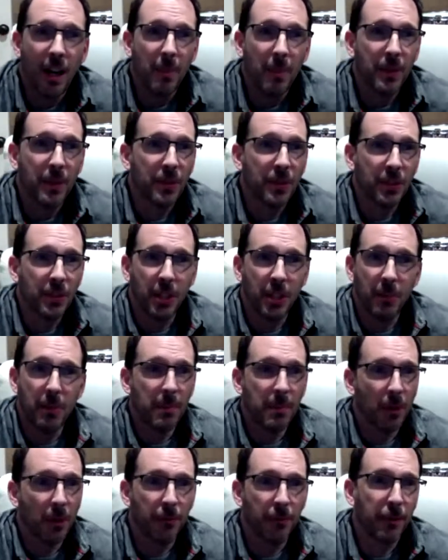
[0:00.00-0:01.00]
this is going to be
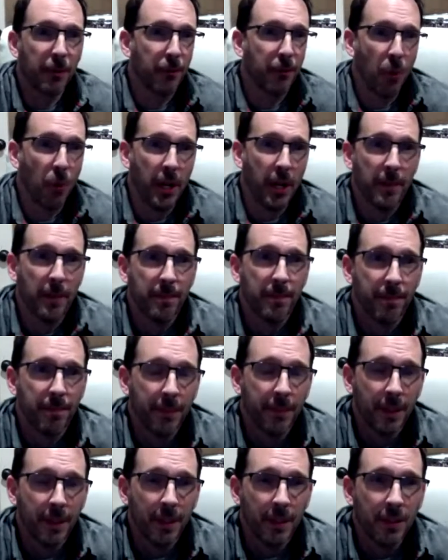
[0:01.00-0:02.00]
perfect for you.
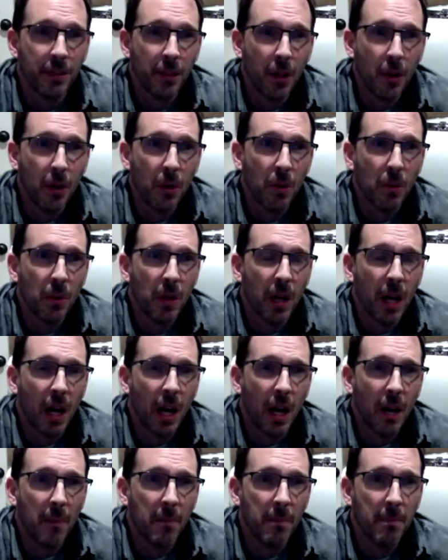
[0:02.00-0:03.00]
So
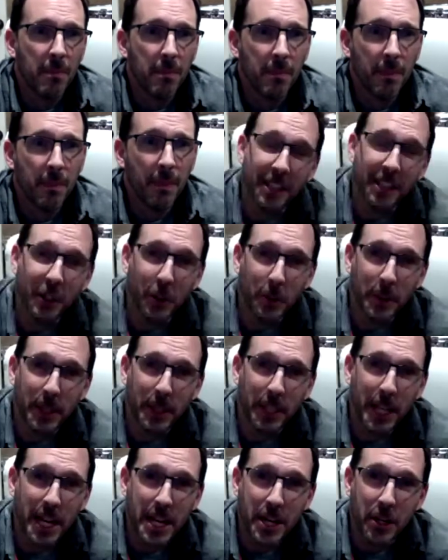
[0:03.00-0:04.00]
a little bit
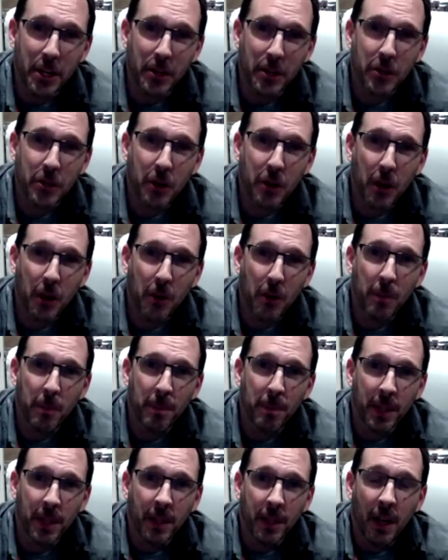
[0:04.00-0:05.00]
later. So
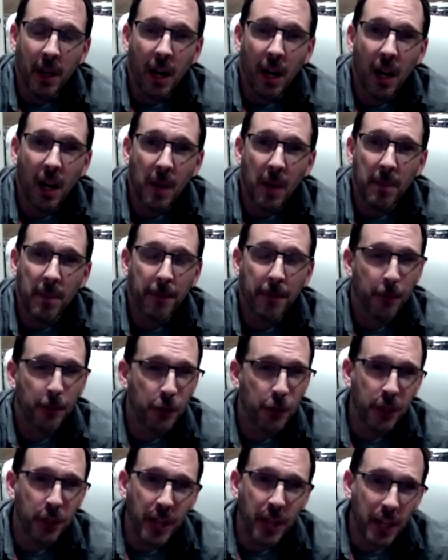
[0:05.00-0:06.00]
first
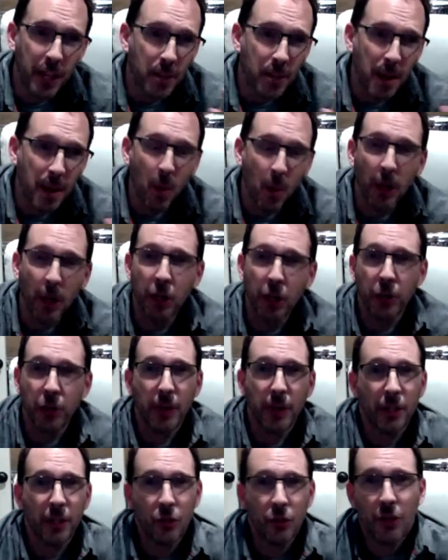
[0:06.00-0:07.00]
thing that you may want to do
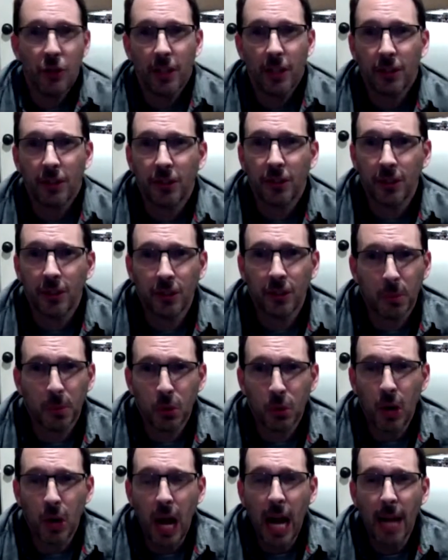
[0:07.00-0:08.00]
is just
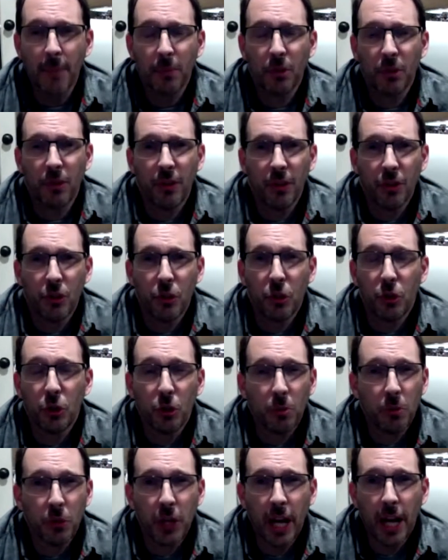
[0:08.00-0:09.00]
subscribe to this YouTube
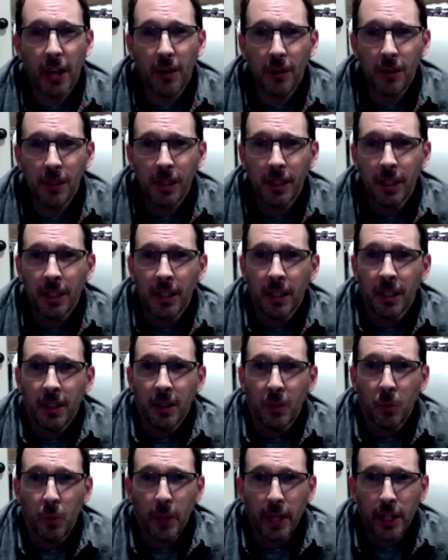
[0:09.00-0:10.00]
channel,
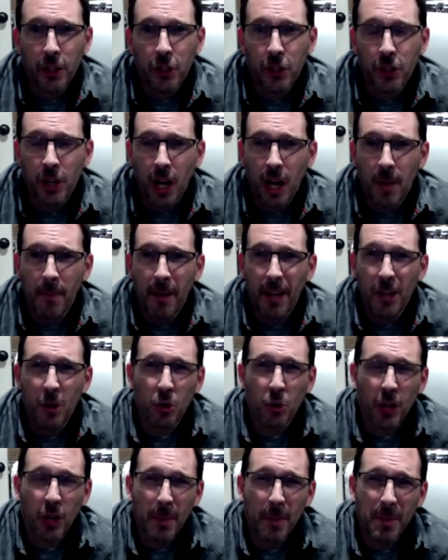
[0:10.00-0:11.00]
which my
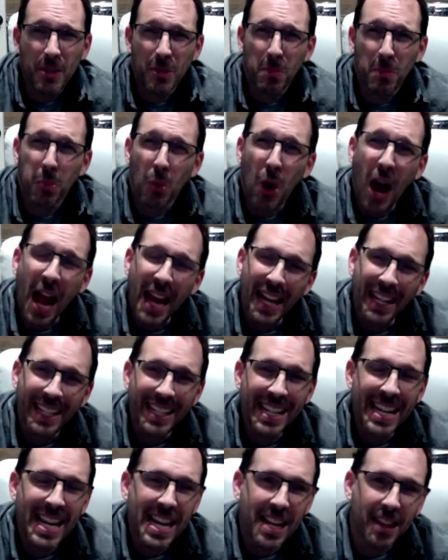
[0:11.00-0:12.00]
username is Bryan
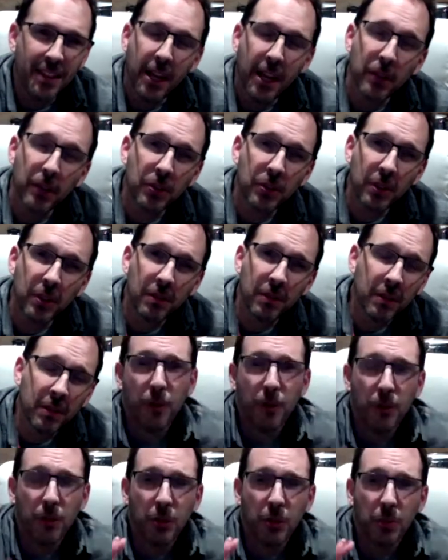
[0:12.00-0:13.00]
Keith Nelson. If
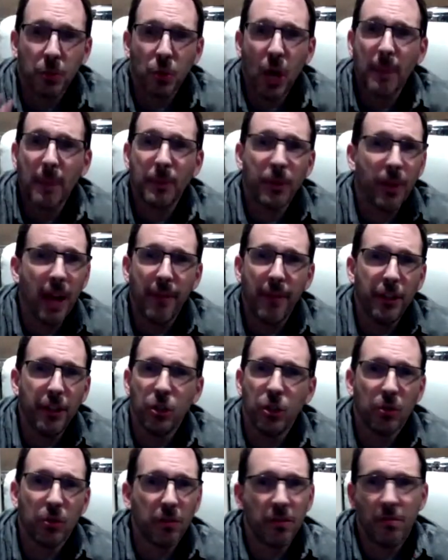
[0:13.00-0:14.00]
you subscribe to that, then
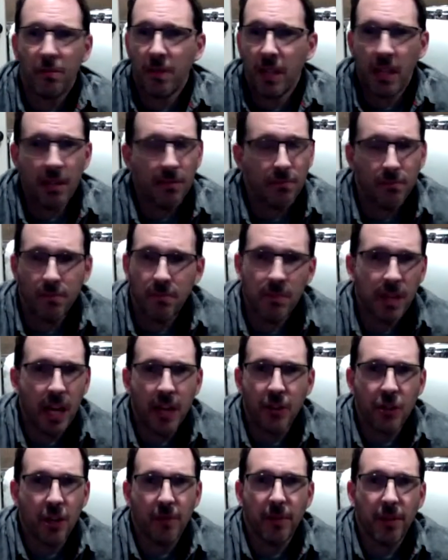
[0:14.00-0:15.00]
you'll
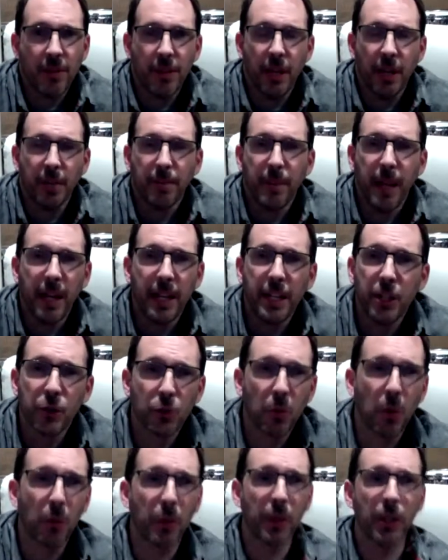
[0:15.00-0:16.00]
catch everything. And here's
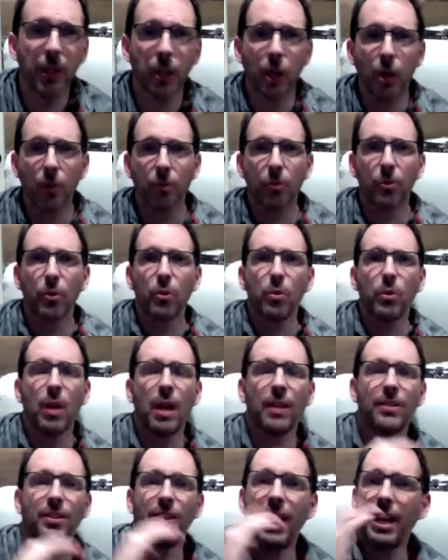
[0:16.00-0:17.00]
what we're going to go through
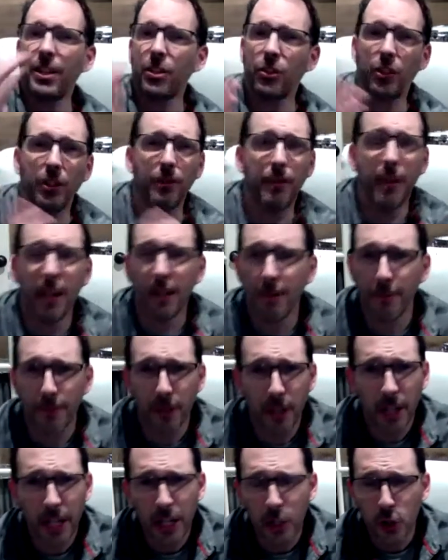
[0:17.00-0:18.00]
tonight, just in a
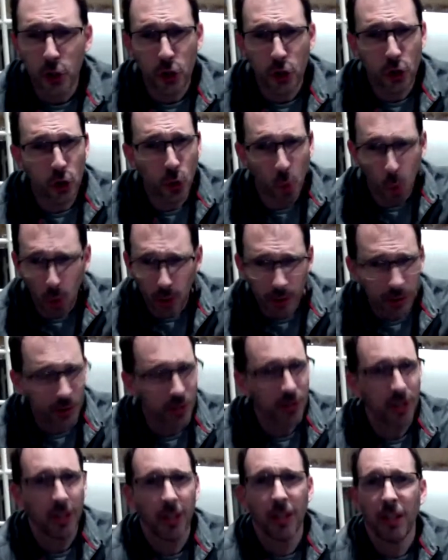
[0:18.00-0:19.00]
very short.
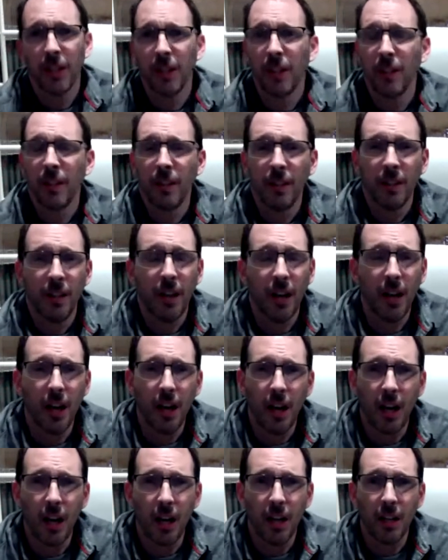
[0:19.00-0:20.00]

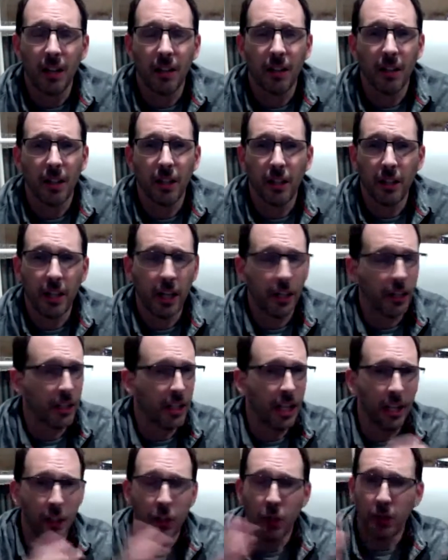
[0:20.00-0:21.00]
And
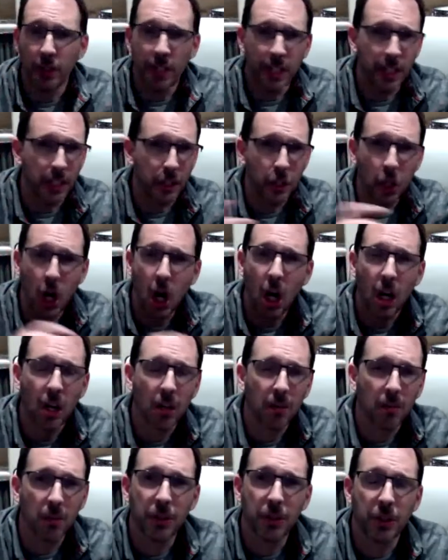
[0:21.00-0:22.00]
again, you don't need a
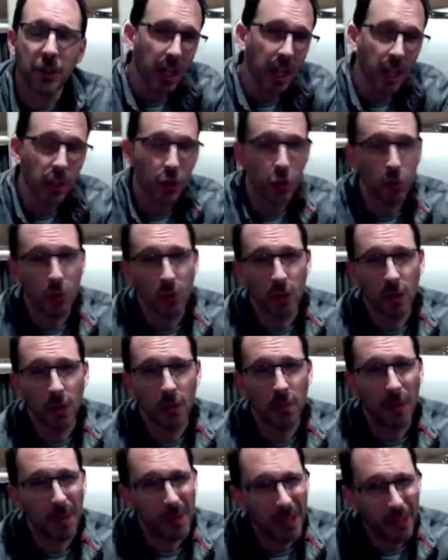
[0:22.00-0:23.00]
guitar. We're just going to take a
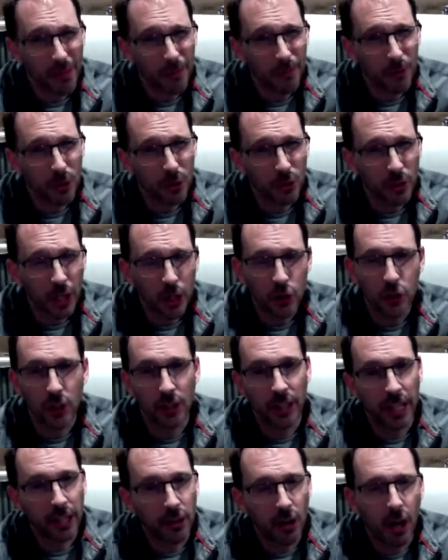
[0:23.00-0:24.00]
tuner maybe on the first
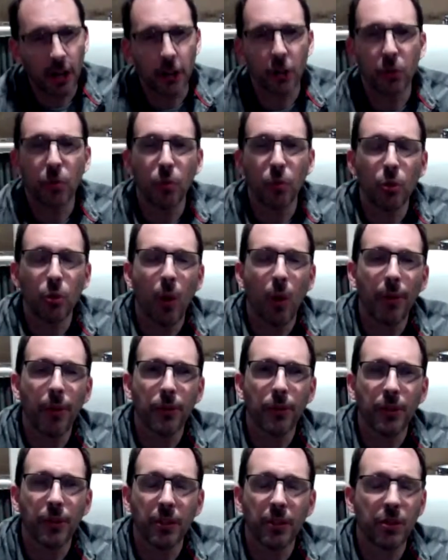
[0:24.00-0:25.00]
session. Later on, you want
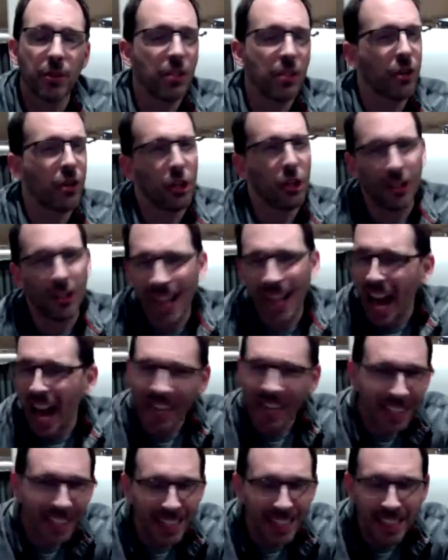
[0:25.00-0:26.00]
those things. Things that you're
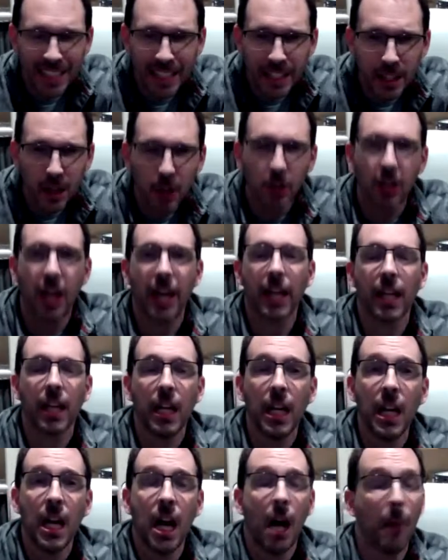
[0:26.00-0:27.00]
not going to need are like
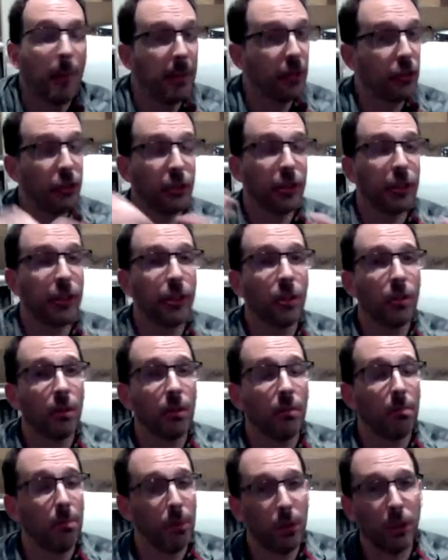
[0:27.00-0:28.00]
a
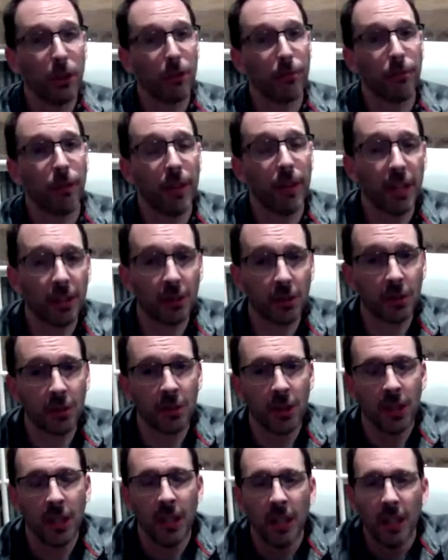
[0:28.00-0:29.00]
material book for
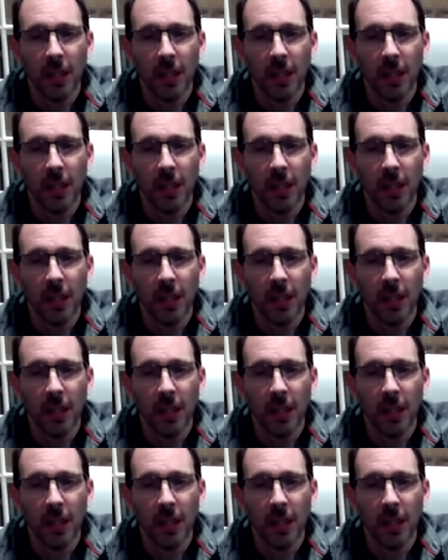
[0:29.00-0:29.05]
this,